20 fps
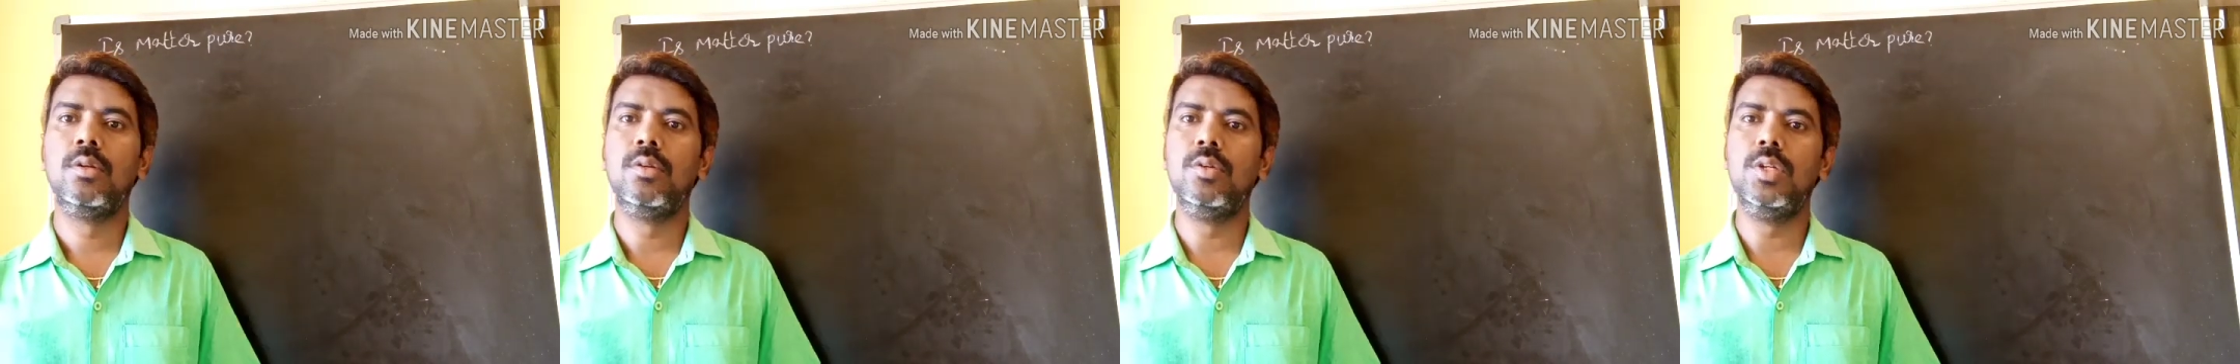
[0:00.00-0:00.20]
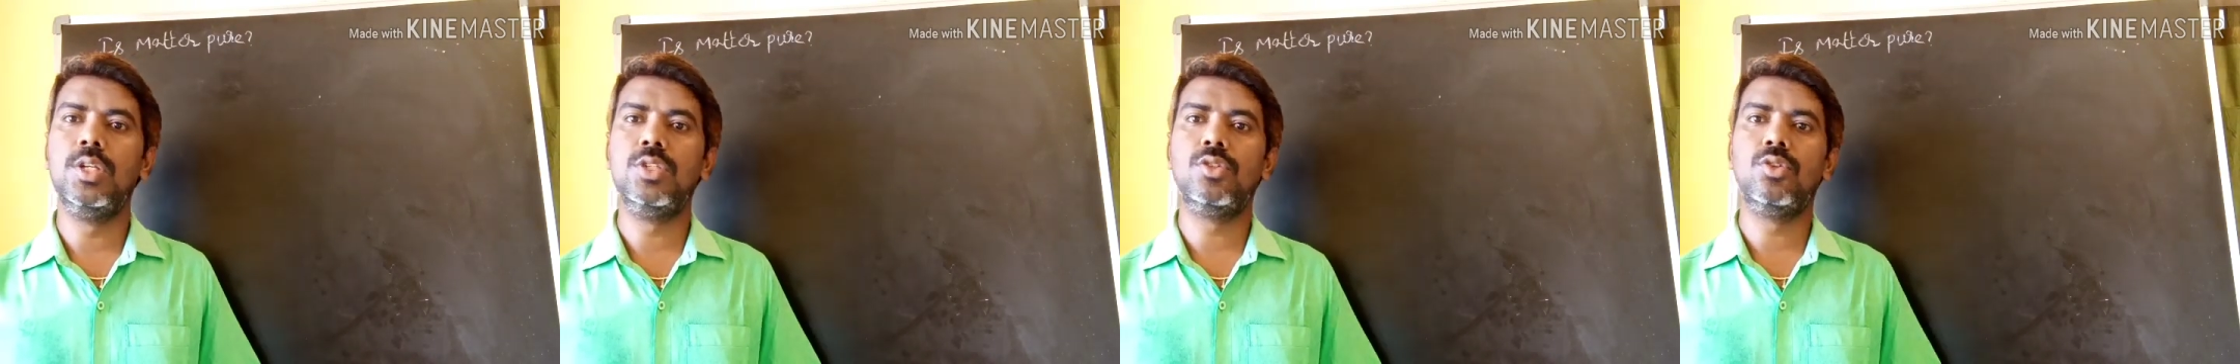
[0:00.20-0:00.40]

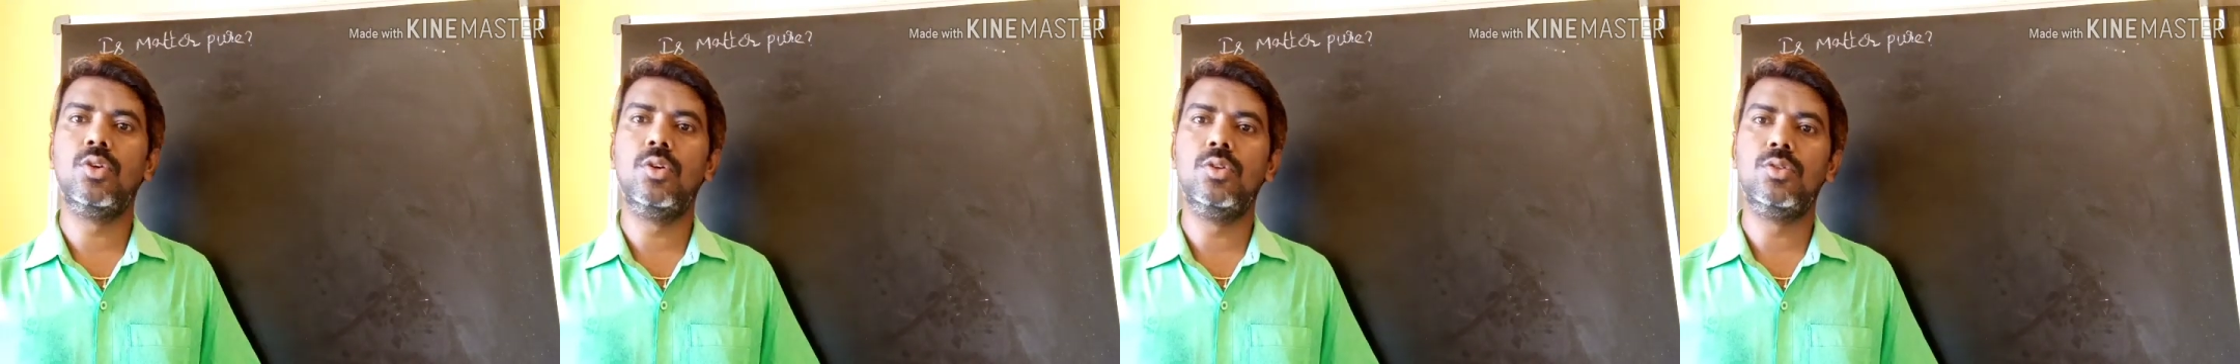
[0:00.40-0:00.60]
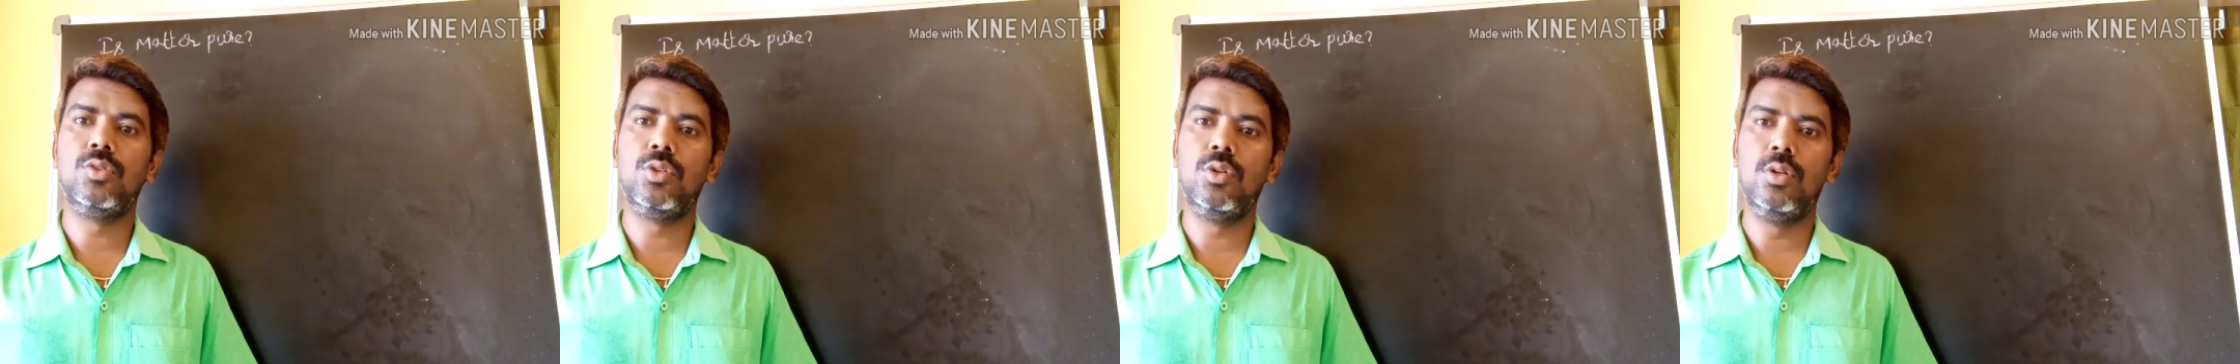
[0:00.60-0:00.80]

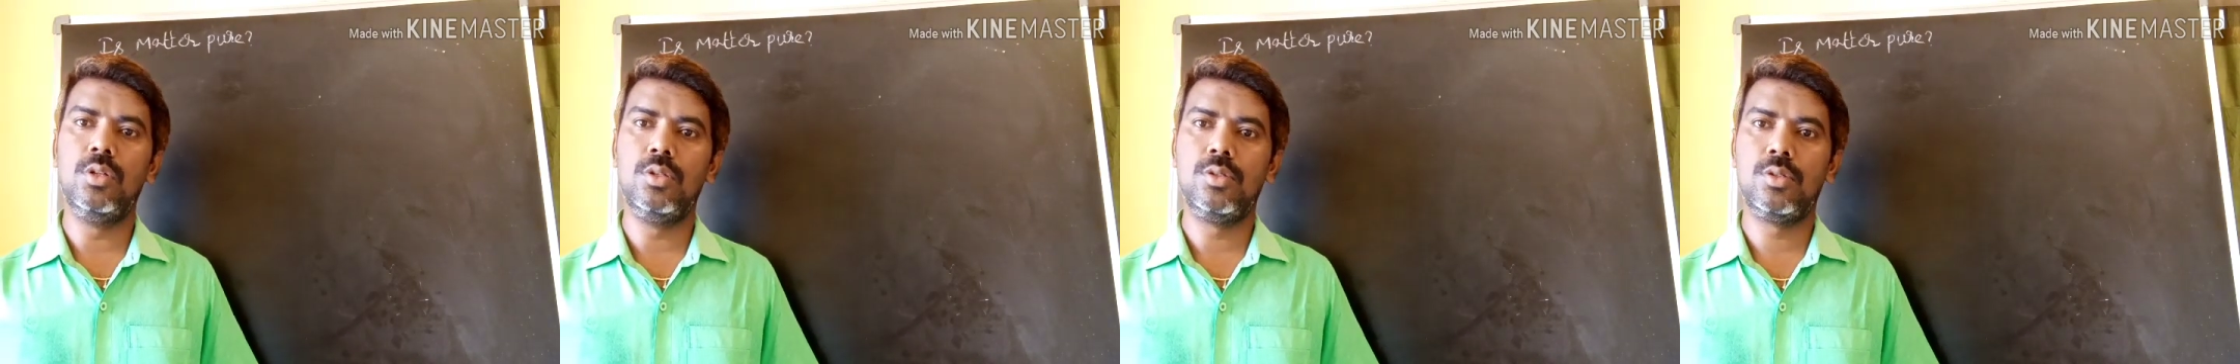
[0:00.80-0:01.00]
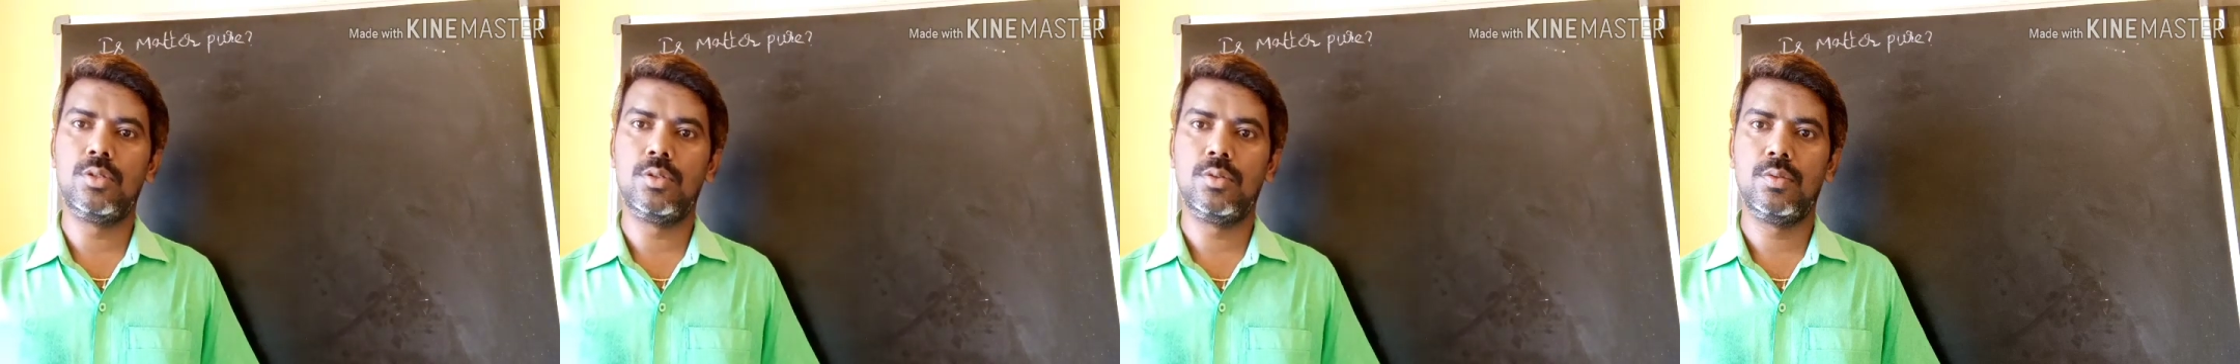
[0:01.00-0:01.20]
dissolved
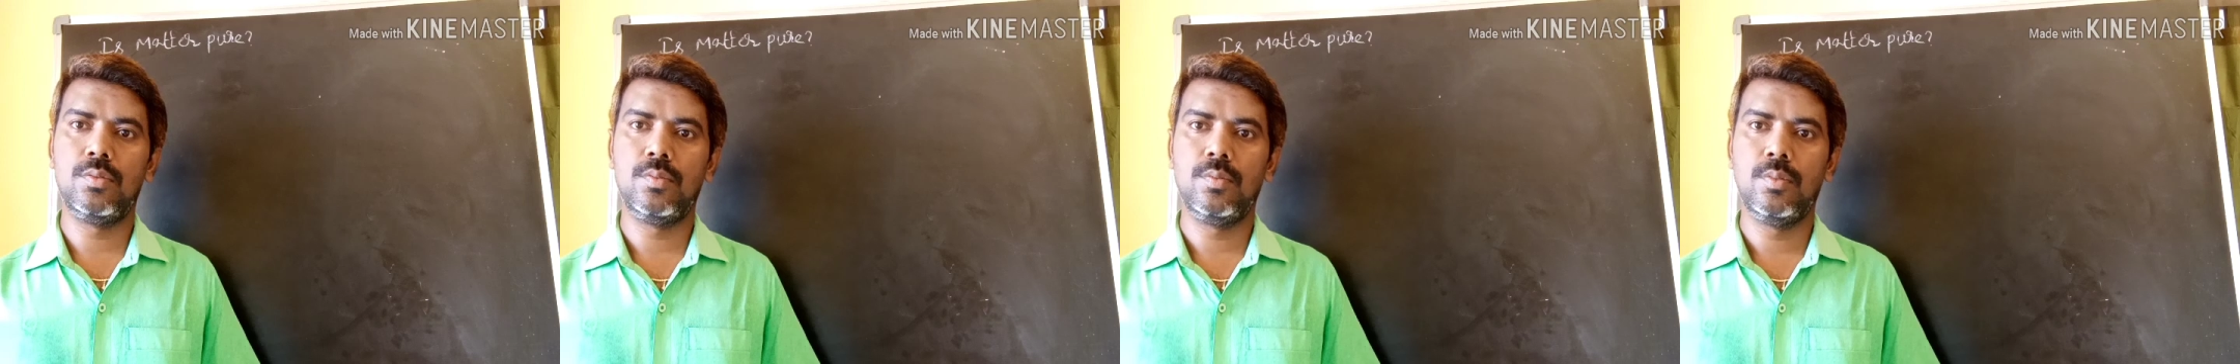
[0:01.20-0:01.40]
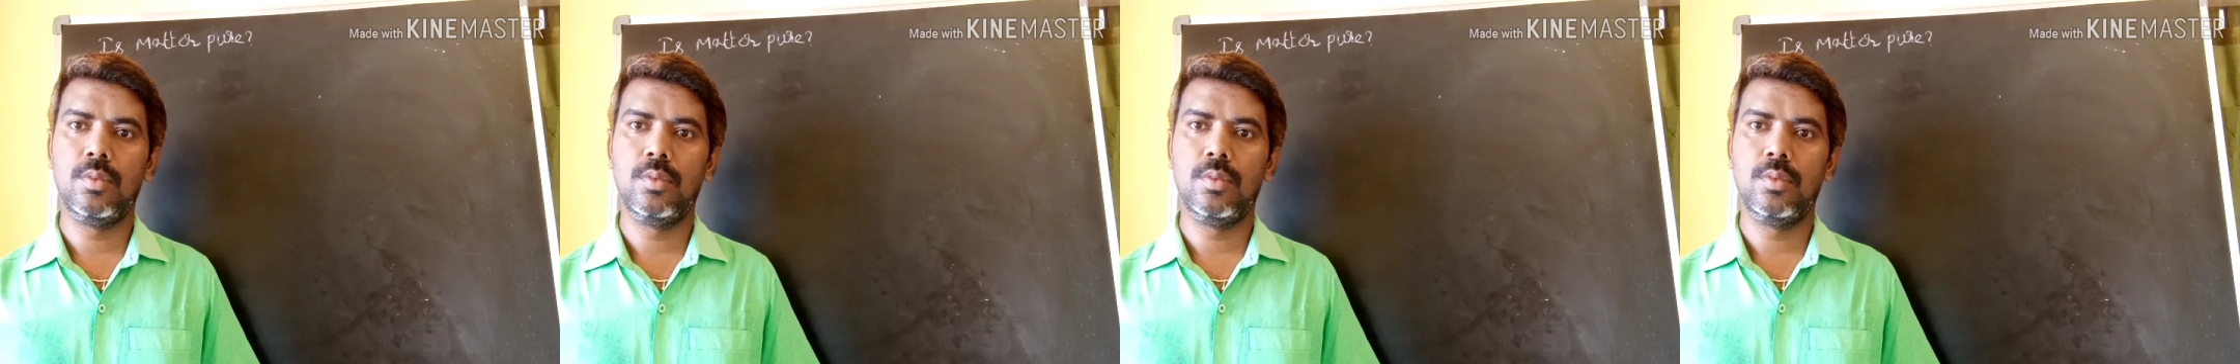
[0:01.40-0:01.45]
salts,